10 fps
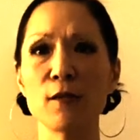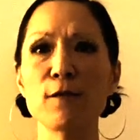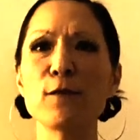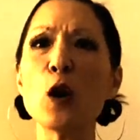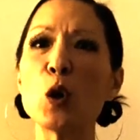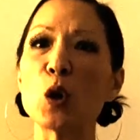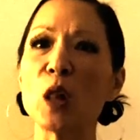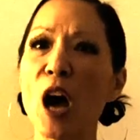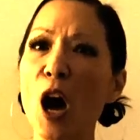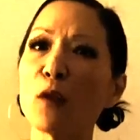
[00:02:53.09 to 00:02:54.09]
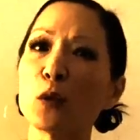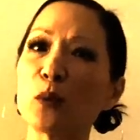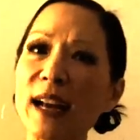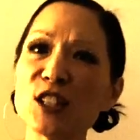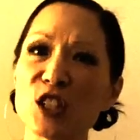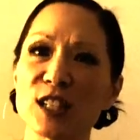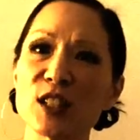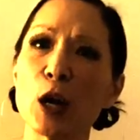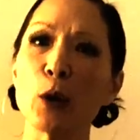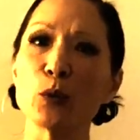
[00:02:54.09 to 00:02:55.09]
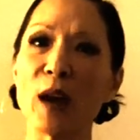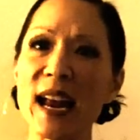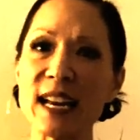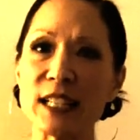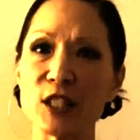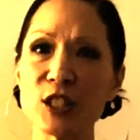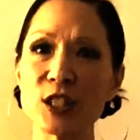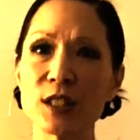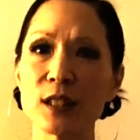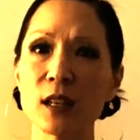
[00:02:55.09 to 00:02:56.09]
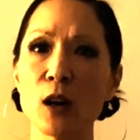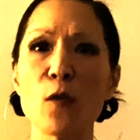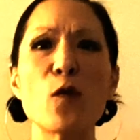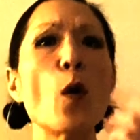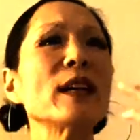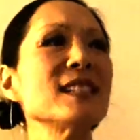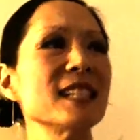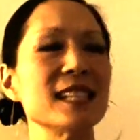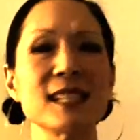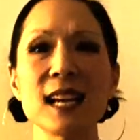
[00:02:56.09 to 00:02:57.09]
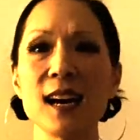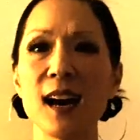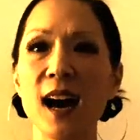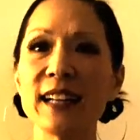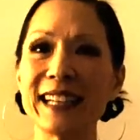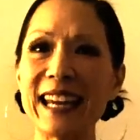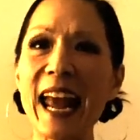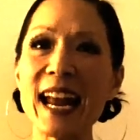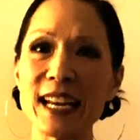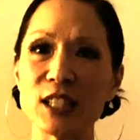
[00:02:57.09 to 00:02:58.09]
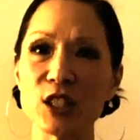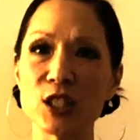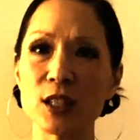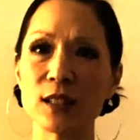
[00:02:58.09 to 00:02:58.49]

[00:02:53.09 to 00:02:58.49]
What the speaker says: full of righteous rage, voices uncaged.